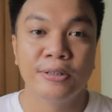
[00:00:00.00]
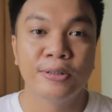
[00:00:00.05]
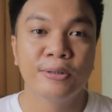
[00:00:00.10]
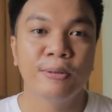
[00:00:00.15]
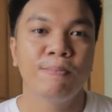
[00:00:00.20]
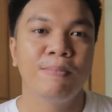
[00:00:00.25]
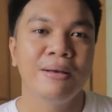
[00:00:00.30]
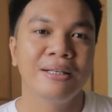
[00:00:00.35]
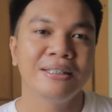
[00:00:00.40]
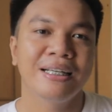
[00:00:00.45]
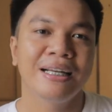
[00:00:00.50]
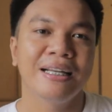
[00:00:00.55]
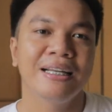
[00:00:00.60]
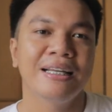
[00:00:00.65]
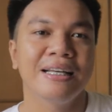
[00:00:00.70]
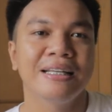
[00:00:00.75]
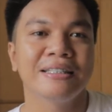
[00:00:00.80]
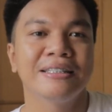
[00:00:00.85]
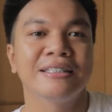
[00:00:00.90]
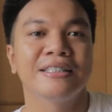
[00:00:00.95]
So,
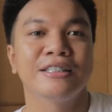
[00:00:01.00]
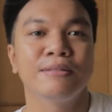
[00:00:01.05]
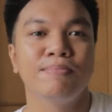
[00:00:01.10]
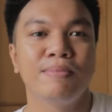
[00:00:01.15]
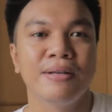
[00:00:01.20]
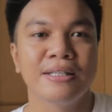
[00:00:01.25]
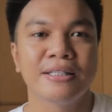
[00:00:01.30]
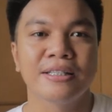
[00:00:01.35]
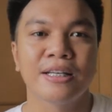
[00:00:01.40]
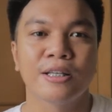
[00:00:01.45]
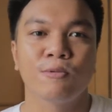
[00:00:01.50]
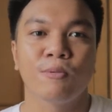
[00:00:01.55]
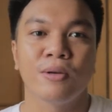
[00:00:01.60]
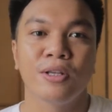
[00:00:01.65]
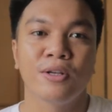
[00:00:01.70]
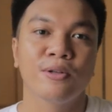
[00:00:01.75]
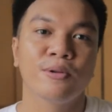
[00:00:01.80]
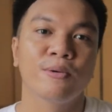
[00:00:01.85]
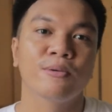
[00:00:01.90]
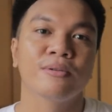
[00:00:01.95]
basically, it just means that
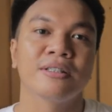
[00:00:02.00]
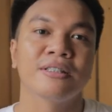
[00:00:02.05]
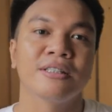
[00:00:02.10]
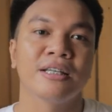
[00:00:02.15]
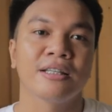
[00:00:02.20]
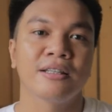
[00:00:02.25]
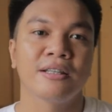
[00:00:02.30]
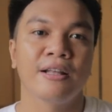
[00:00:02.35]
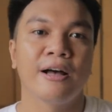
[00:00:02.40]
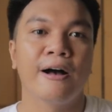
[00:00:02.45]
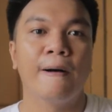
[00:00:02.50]
when you notice that